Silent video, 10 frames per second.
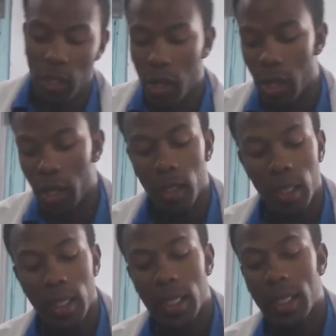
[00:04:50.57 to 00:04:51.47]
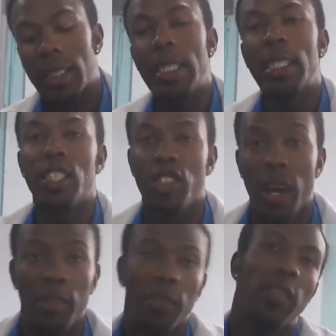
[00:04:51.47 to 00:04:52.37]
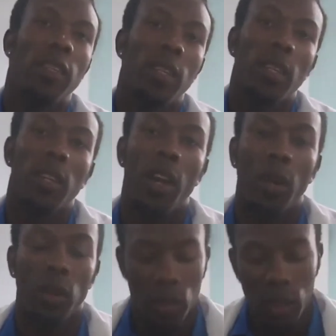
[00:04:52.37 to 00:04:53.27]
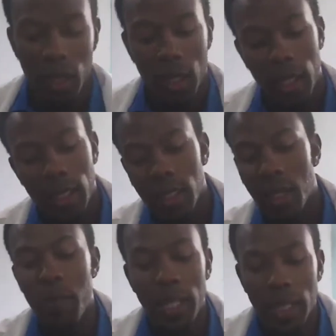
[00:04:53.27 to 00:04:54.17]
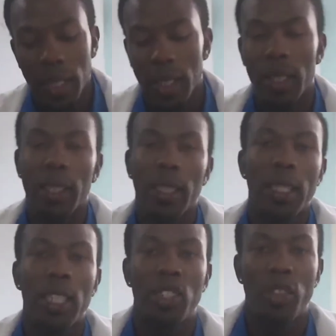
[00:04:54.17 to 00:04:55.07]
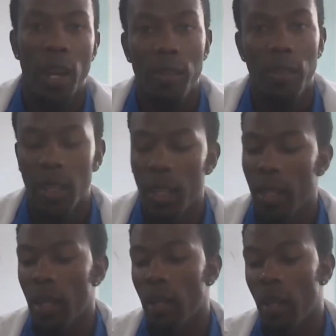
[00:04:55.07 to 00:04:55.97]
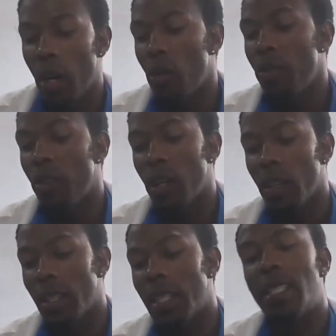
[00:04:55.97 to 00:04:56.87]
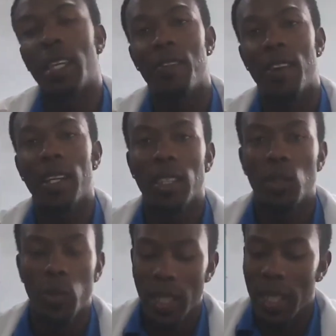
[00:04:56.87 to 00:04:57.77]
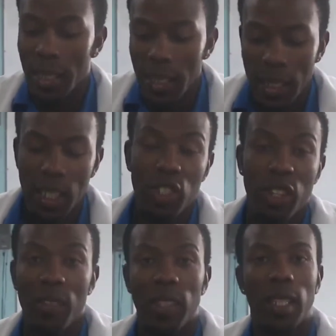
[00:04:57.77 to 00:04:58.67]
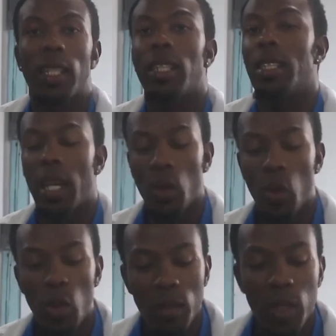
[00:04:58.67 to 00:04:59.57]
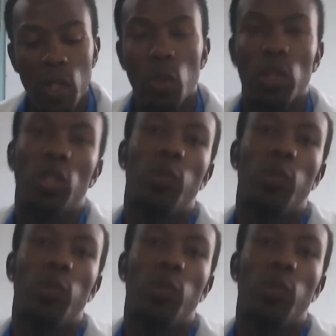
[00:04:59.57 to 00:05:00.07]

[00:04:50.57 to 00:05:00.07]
our CD drive. Now, this is a basic CD drive. However, the disadvantage with this CD drive is that it can only be used to